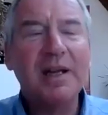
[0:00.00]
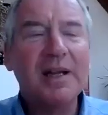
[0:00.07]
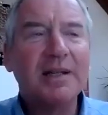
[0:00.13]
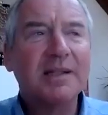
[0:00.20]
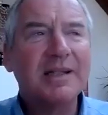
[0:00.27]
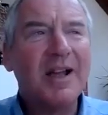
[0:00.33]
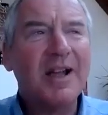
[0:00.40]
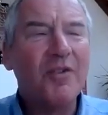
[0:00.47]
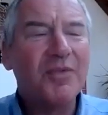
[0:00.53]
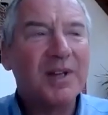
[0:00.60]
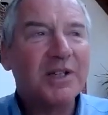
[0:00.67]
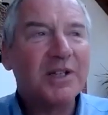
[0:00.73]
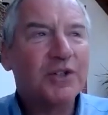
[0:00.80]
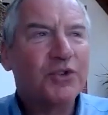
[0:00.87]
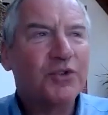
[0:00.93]
in itself,
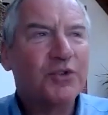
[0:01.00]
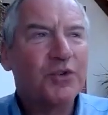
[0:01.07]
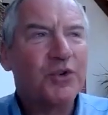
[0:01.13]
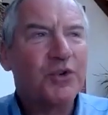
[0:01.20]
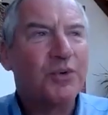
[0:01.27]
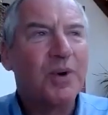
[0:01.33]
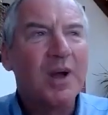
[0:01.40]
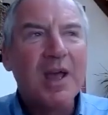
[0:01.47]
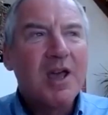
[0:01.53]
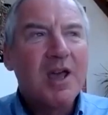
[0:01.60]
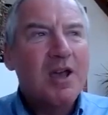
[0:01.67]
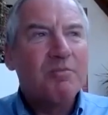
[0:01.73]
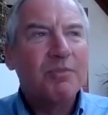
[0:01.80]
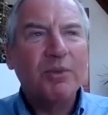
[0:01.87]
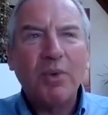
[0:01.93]
that's true.
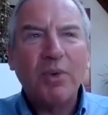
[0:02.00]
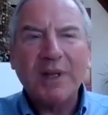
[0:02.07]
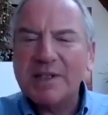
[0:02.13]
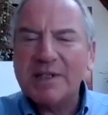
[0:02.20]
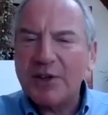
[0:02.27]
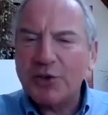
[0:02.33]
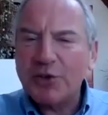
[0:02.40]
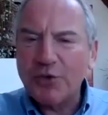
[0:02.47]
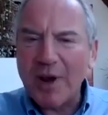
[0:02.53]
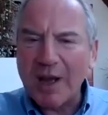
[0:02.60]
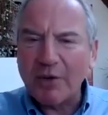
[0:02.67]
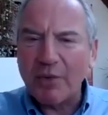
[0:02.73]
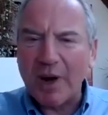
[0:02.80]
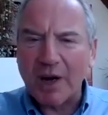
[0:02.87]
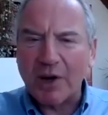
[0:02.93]
But what's the
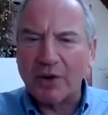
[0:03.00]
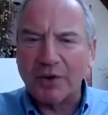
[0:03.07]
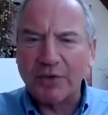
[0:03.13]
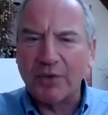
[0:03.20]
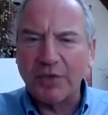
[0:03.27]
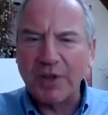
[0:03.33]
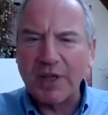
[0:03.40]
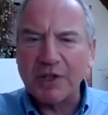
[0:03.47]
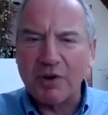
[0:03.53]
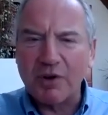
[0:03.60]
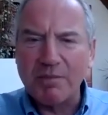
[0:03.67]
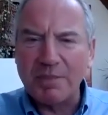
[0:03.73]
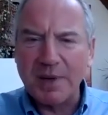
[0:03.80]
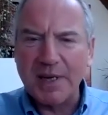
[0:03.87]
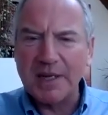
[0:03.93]
track record of these
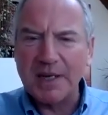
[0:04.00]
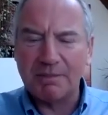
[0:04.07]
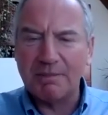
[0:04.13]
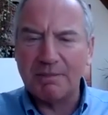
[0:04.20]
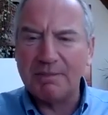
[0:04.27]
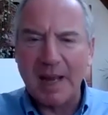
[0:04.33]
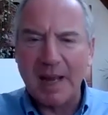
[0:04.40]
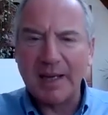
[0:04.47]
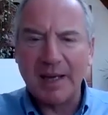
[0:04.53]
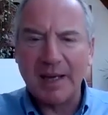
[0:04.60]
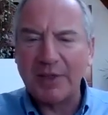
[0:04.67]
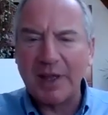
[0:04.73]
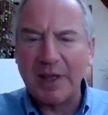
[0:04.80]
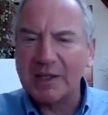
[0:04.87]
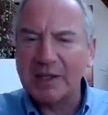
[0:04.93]
companies making
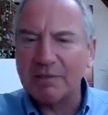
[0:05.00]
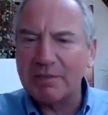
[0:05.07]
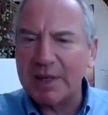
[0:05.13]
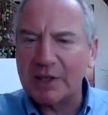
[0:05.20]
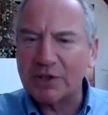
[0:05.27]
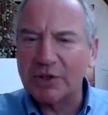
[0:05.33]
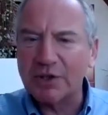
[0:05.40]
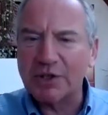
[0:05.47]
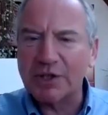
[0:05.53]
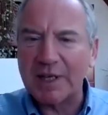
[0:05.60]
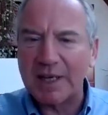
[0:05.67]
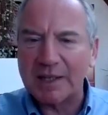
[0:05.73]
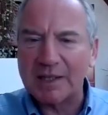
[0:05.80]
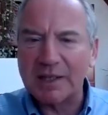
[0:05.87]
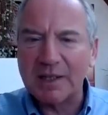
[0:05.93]
things a big
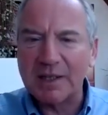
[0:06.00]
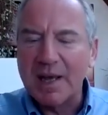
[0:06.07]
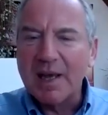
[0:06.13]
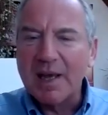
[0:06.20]
success?